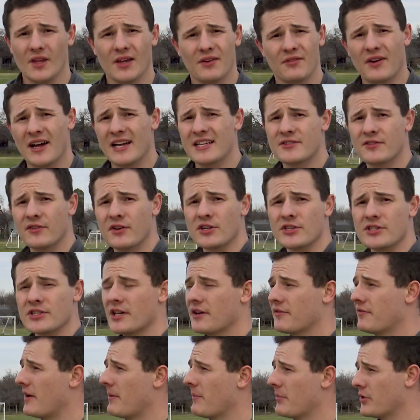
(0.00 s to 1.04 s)
Vice versa,
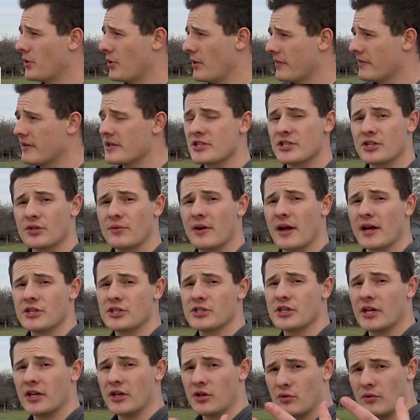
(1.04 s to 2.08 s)
if I'm throwing this
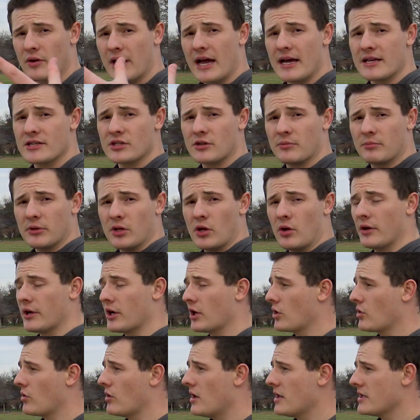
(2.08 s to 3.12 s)
direction and you guys are blowing
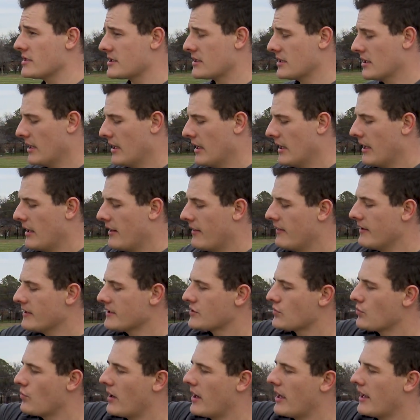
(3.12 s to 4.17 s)
across
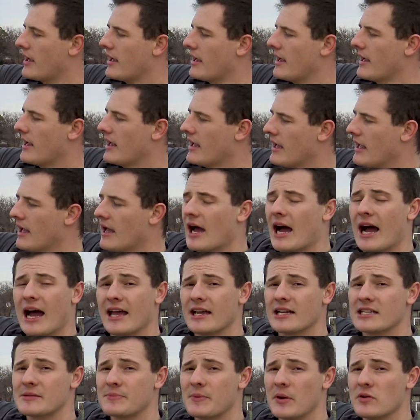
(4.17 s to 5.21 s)
this way, I
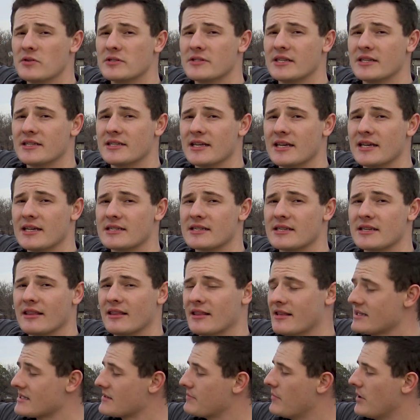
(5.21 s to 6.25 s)
expose the disc
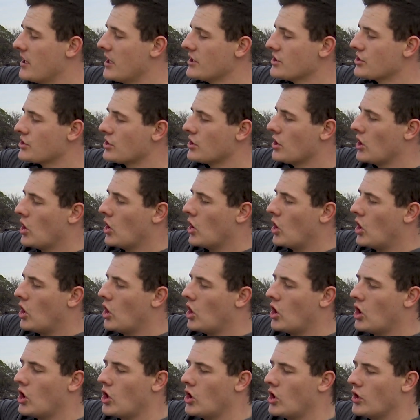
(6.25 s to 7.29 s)
this much,
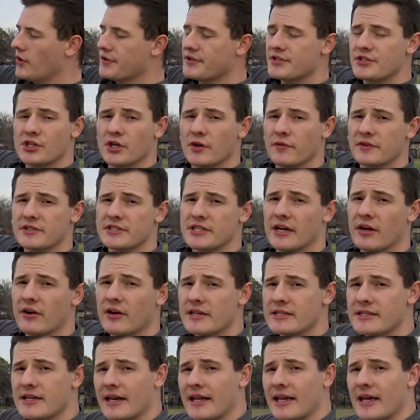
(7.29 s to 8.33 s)
all this surface area
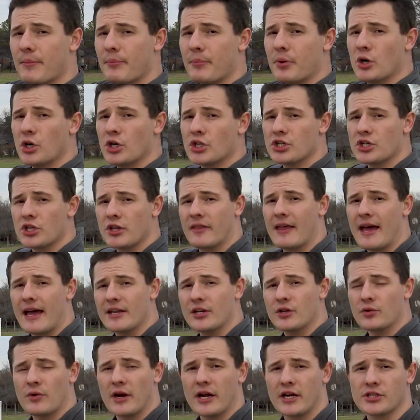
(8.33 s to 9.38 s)
is going to get pushed that
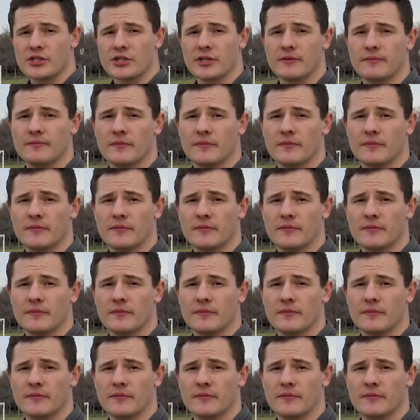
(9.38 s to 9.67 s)
direction.